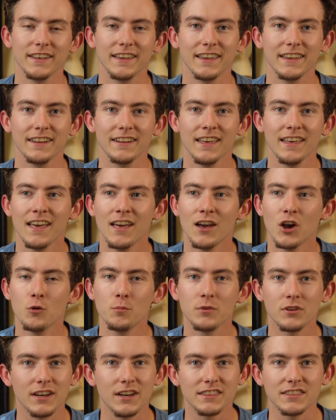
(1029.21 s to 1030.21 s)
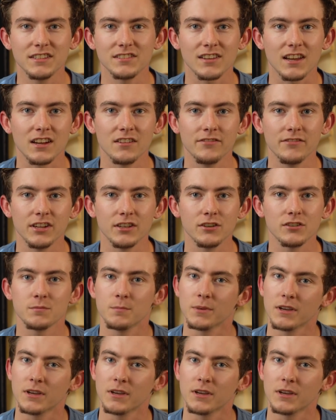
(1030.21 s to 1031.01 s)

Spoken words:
and hope you like these kind of videos